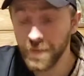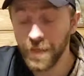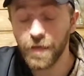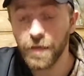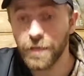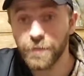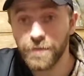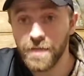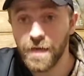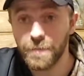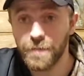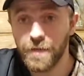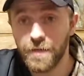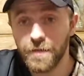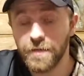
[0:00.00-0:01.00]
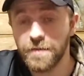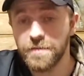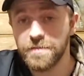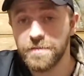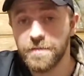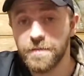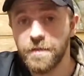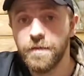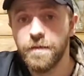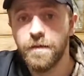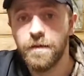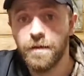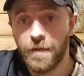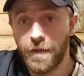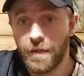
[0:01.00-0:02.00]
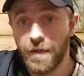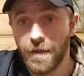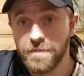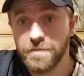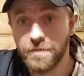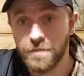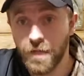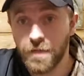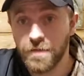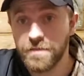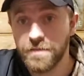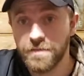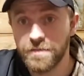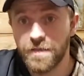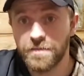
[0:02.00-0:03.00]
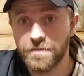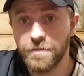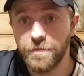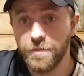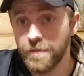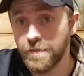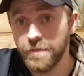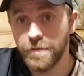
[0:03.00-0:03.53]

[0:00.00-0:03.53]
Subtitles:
kind of like what Tom Brady does and has a ton of success doing it,